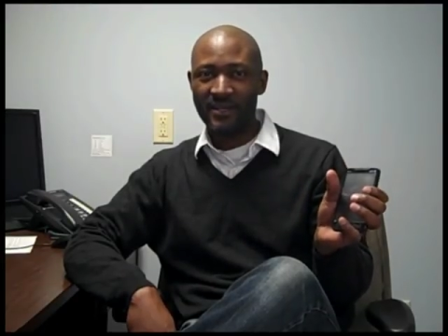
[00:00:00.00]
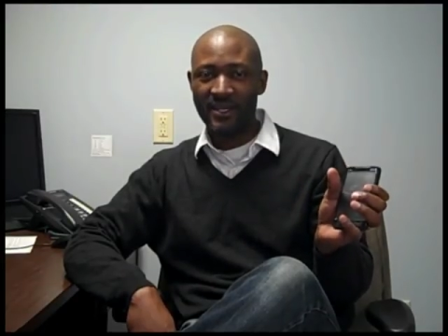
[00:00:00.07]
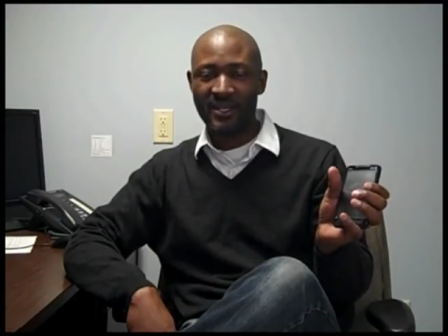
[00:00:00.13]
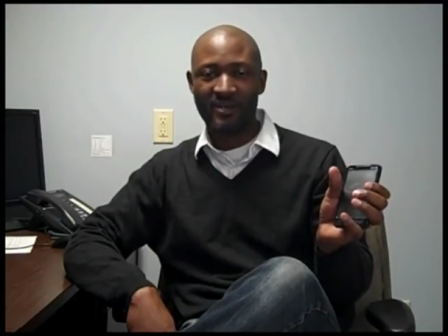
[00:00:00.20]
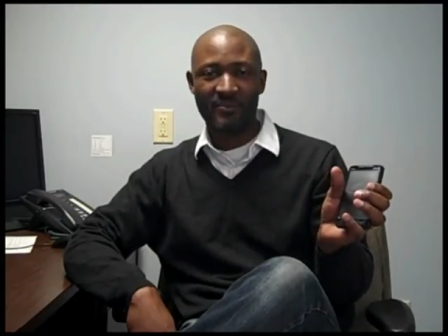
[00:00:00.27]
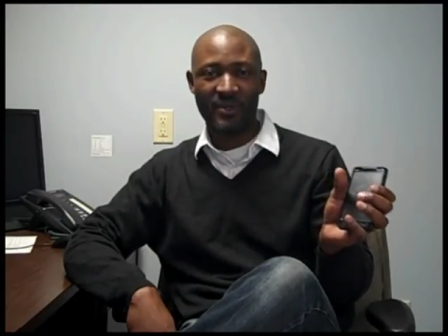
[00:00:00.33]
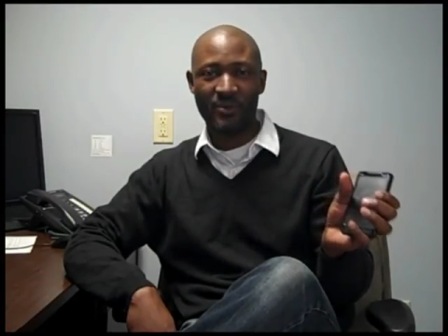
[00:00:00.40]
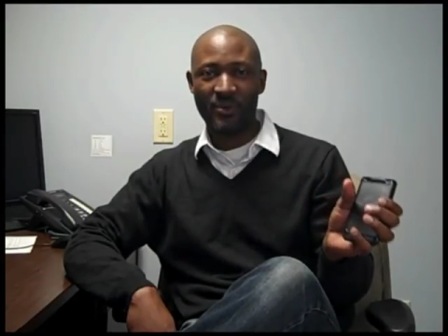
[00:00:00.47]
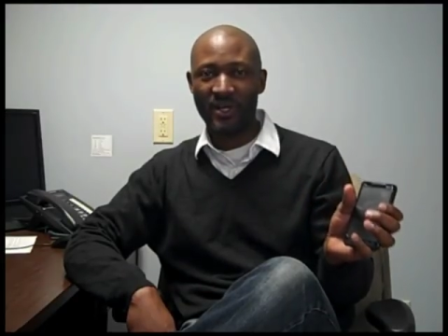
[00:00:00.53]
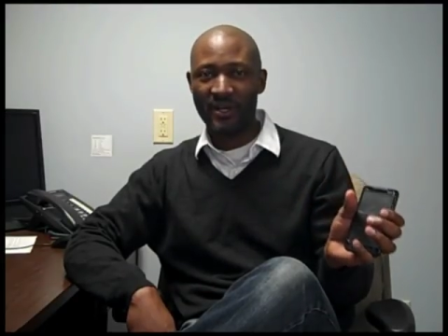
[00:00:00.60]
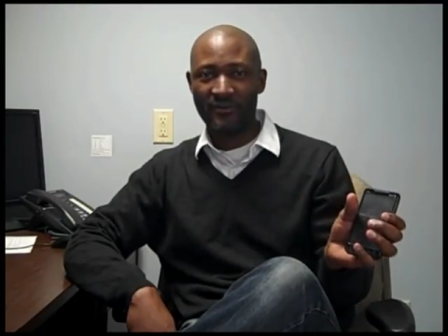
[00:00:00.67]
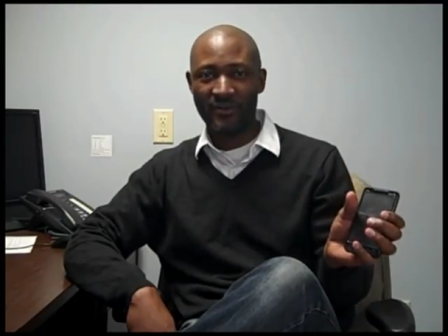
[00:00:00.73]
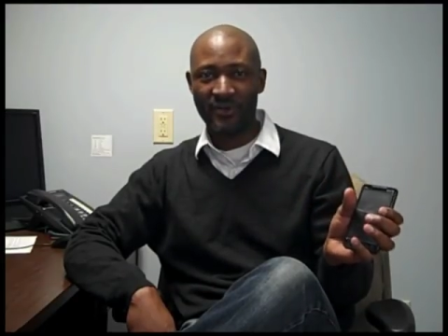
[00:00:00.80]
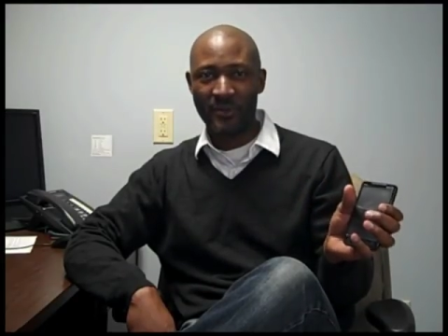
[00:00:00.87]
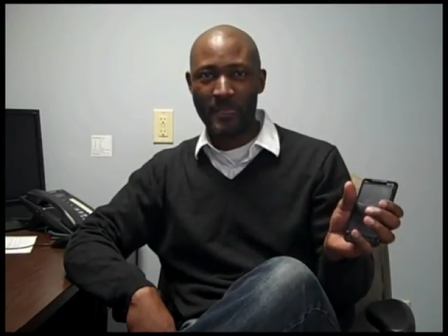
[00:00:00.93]
It could be
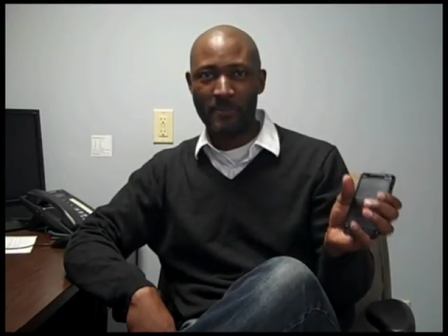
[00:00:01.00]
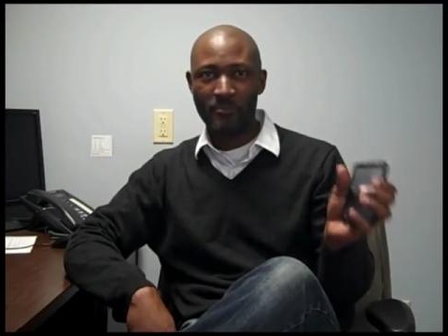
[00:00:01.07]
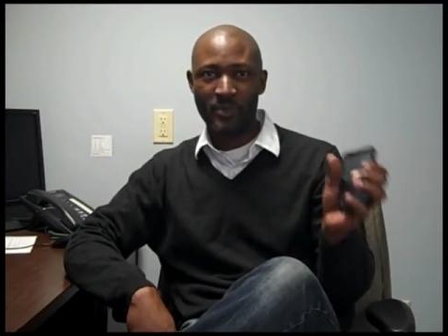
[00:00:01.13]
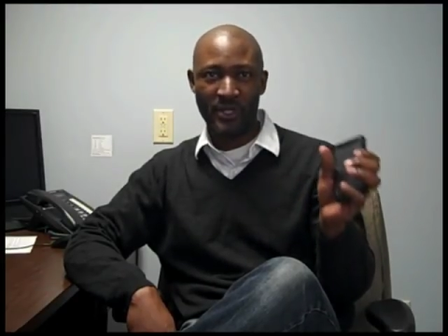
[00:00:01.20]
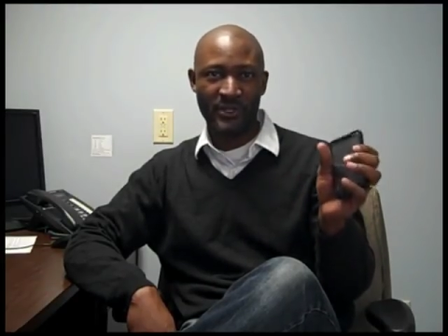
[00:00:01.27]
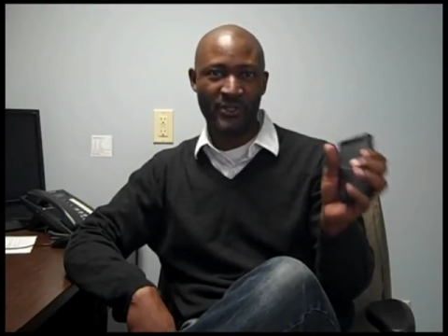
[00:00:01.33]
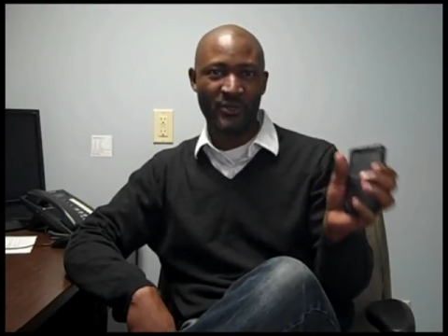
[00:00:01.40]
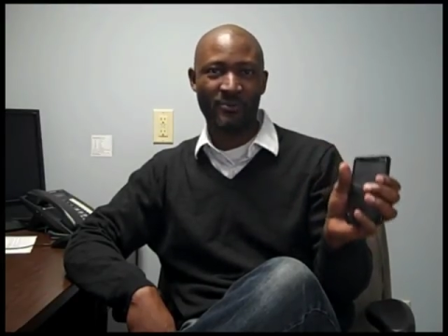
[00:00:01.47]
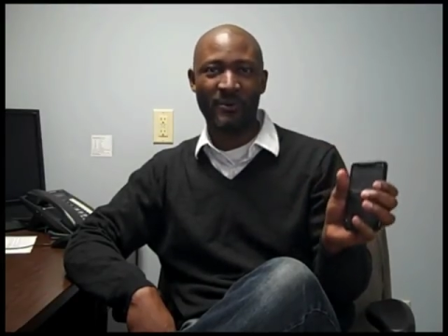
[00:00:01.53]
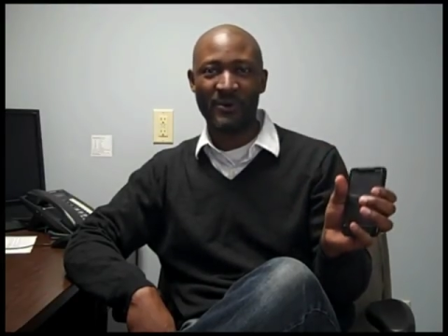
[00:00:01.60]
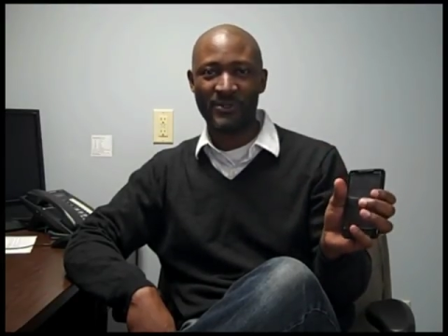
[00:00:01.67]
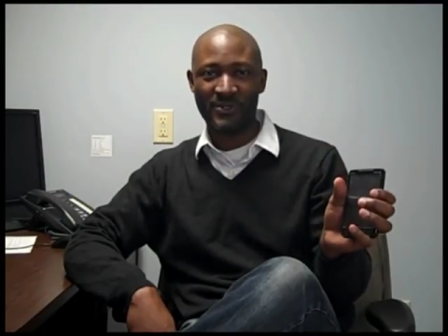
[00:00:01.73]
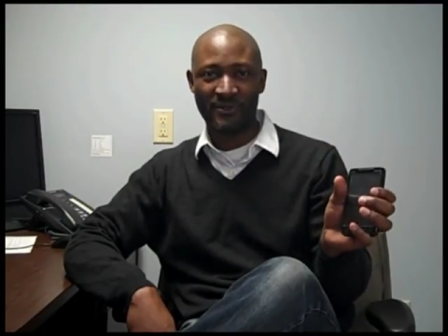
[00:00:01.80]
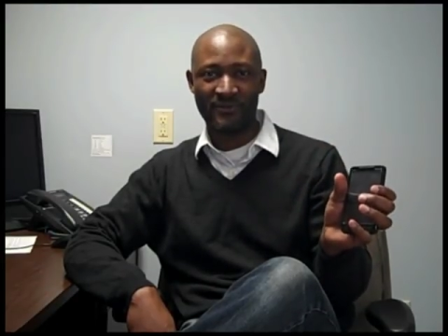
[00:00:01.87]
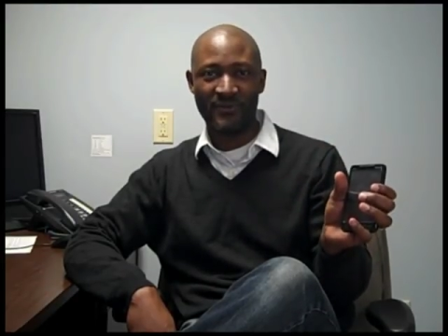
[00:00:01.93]
whatever, but it's your
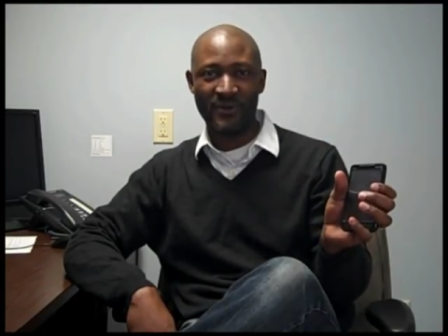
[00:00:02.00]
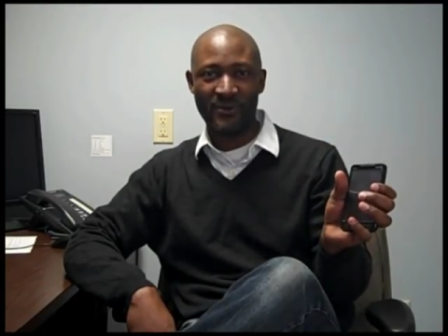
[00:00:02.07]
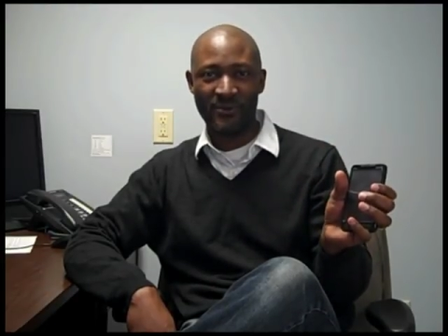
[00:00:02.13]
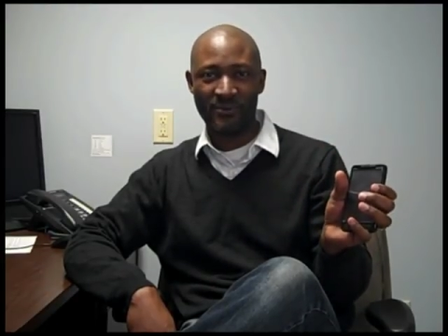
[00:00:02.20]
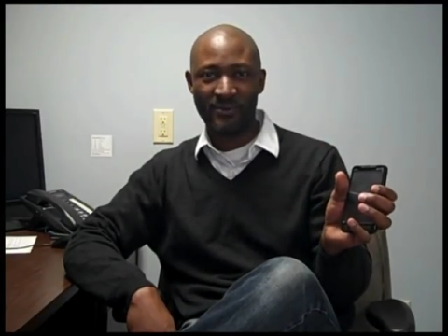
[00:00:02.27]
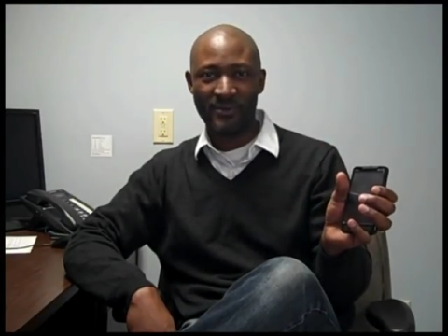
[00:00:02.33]
personal phone.